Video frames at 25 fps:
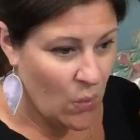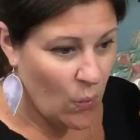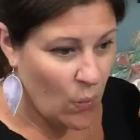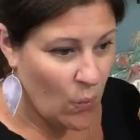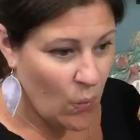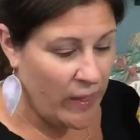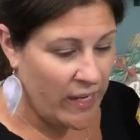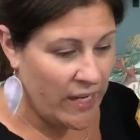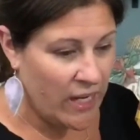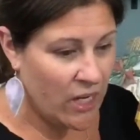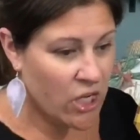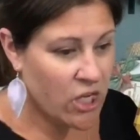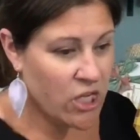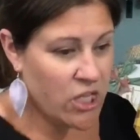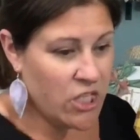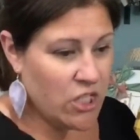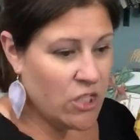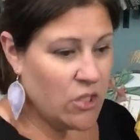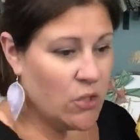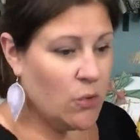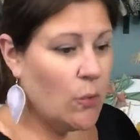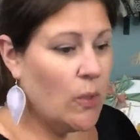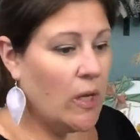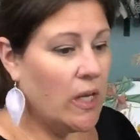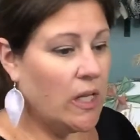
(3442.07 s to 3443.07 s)
When are
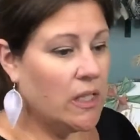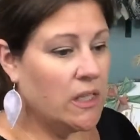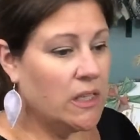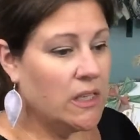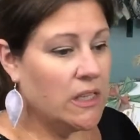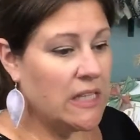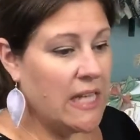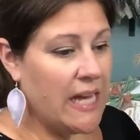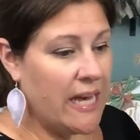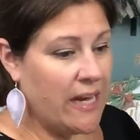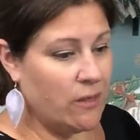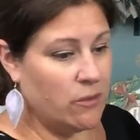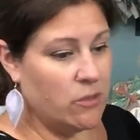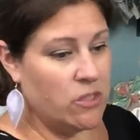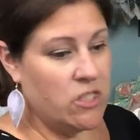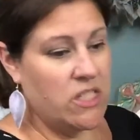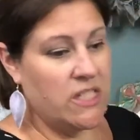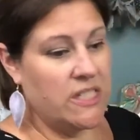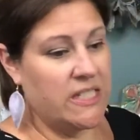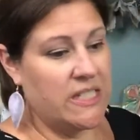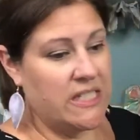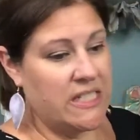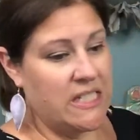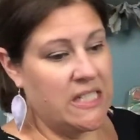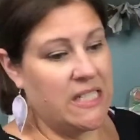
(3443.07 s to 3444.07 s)
you allowed
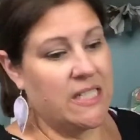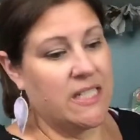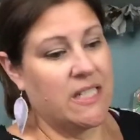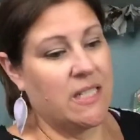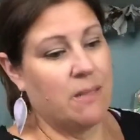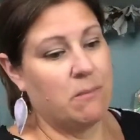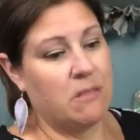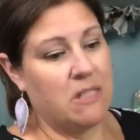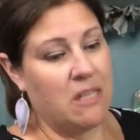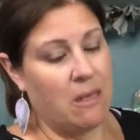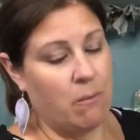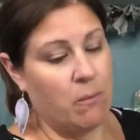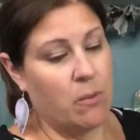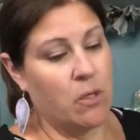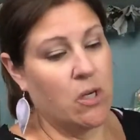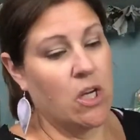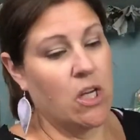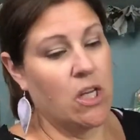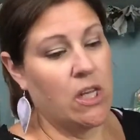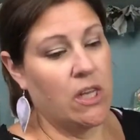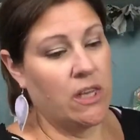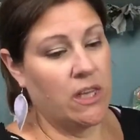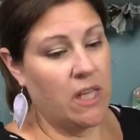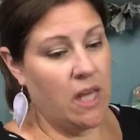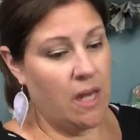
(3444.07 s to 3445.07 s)
to see the September
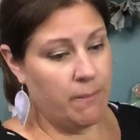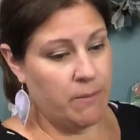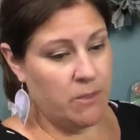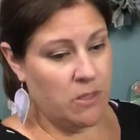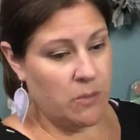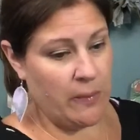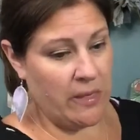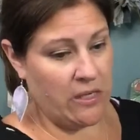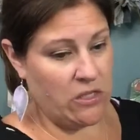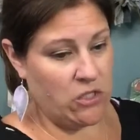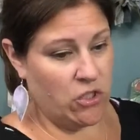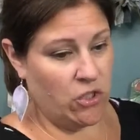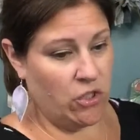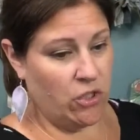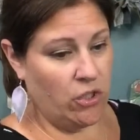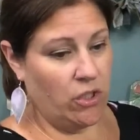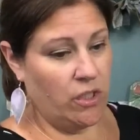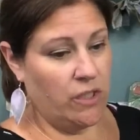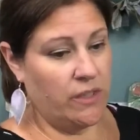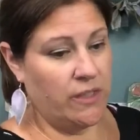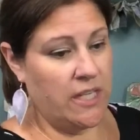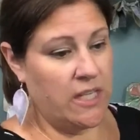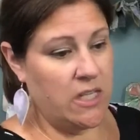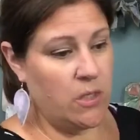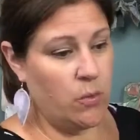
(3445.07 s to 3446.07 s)
club
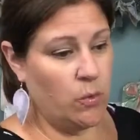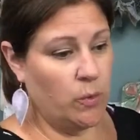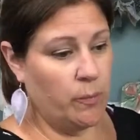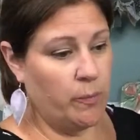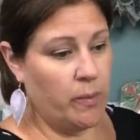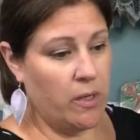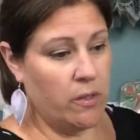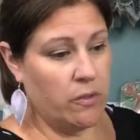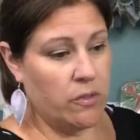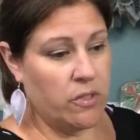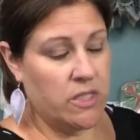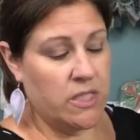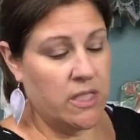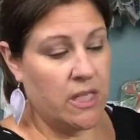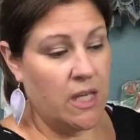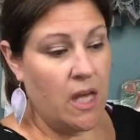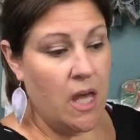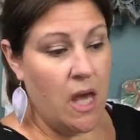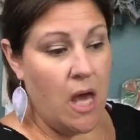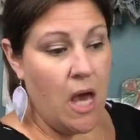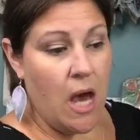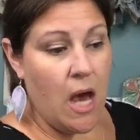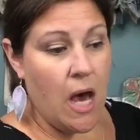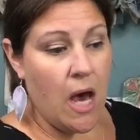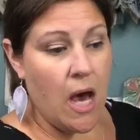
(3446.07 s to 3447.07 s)
special that you will post?
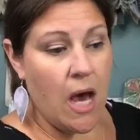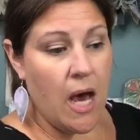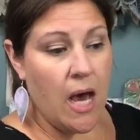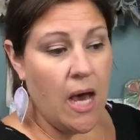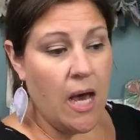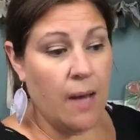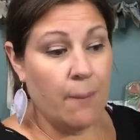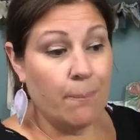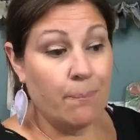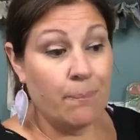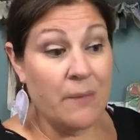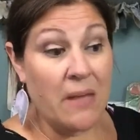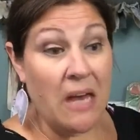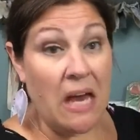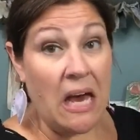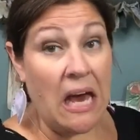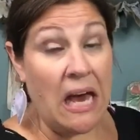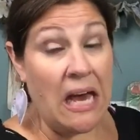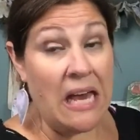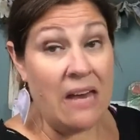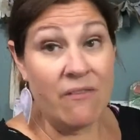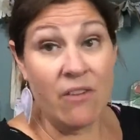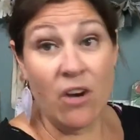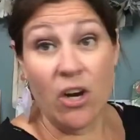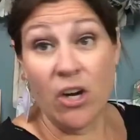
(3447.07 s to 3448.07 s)
Um,
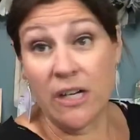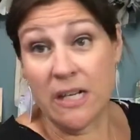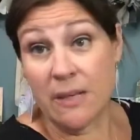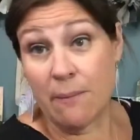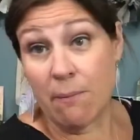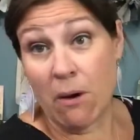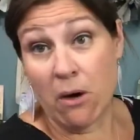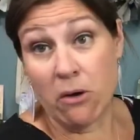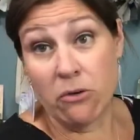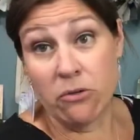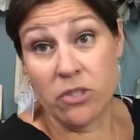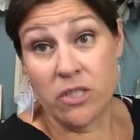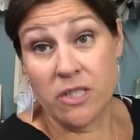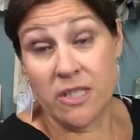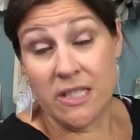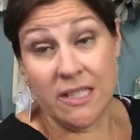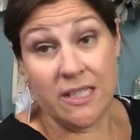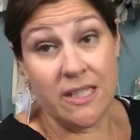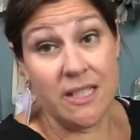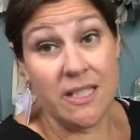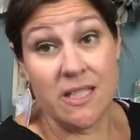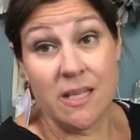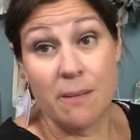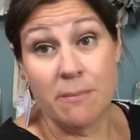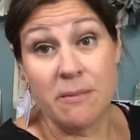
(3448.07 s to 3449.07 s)
I've already posted
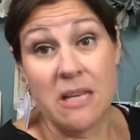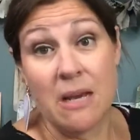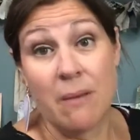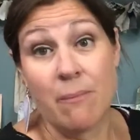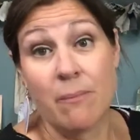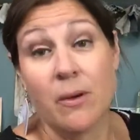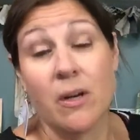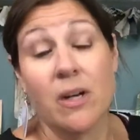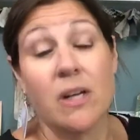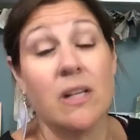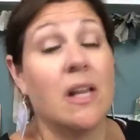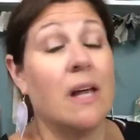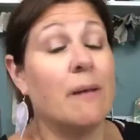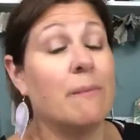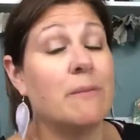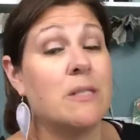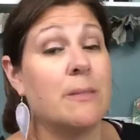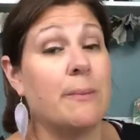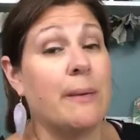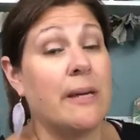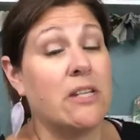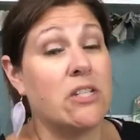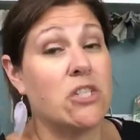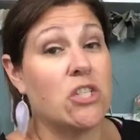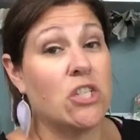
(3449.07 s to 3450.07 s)
the September Club
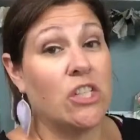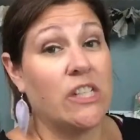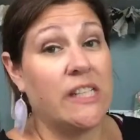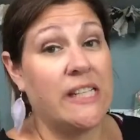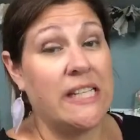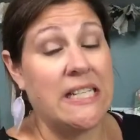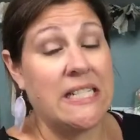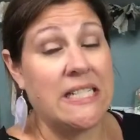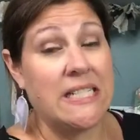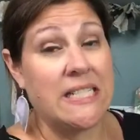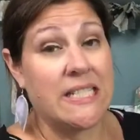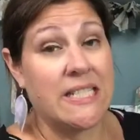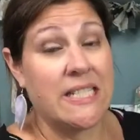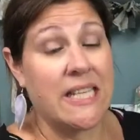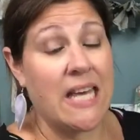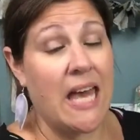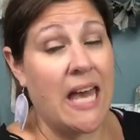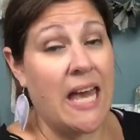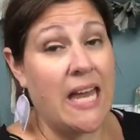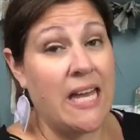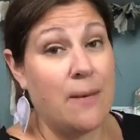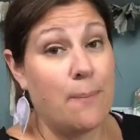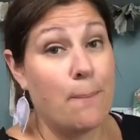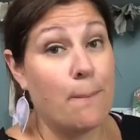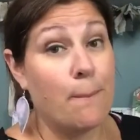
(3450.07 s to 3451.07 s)
special
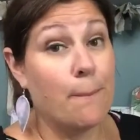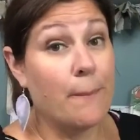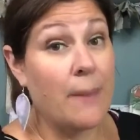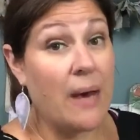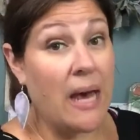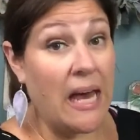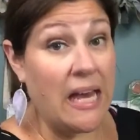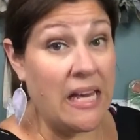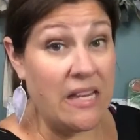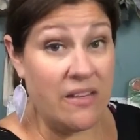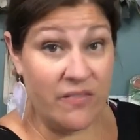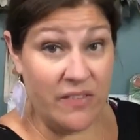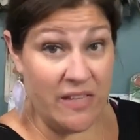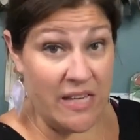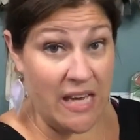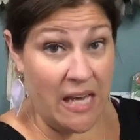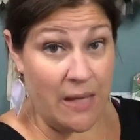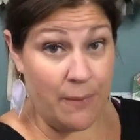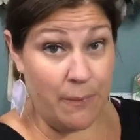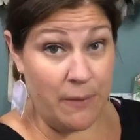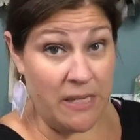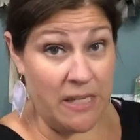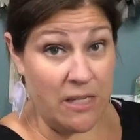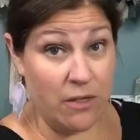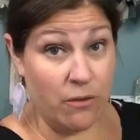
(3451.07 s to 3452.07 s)
inside my
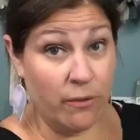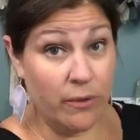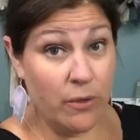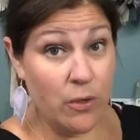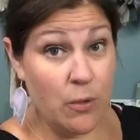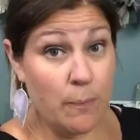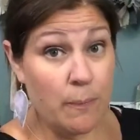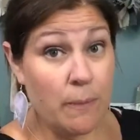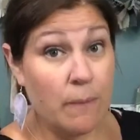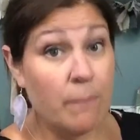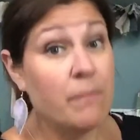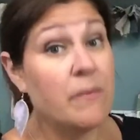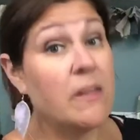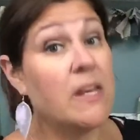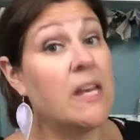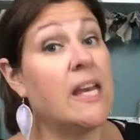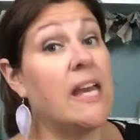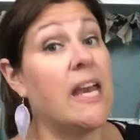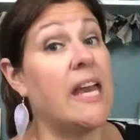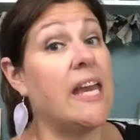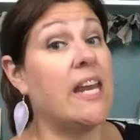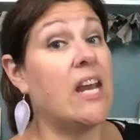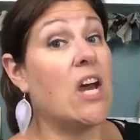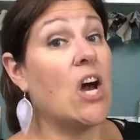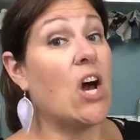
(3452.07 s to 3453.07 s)
VIP group
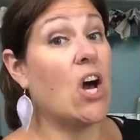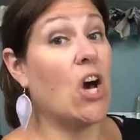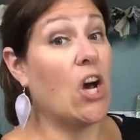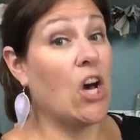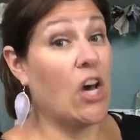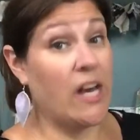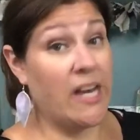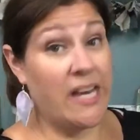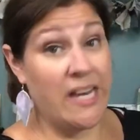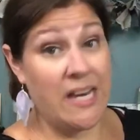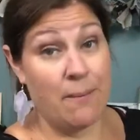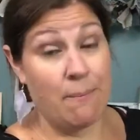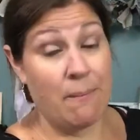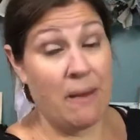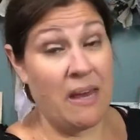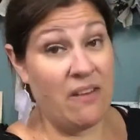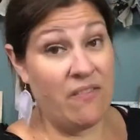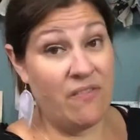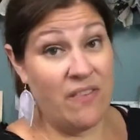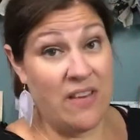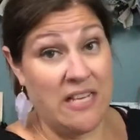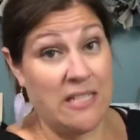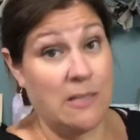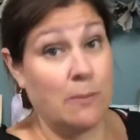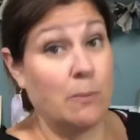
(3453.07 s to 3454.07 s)
and on my
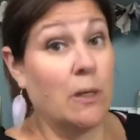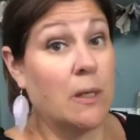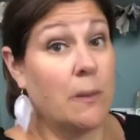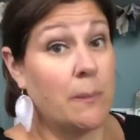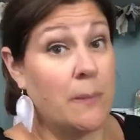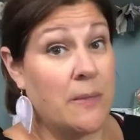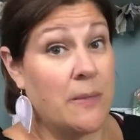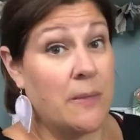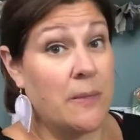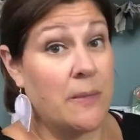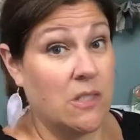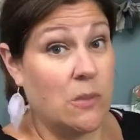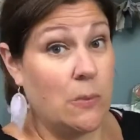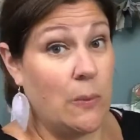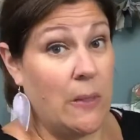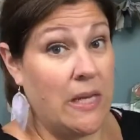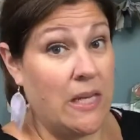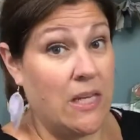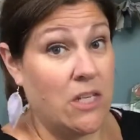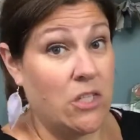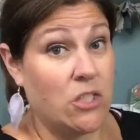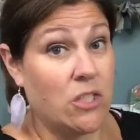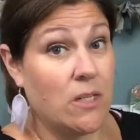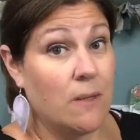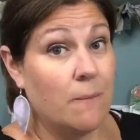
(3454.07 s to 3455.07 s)
Facebook business
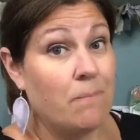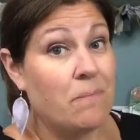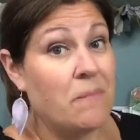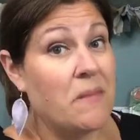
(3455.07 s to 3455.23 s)
page.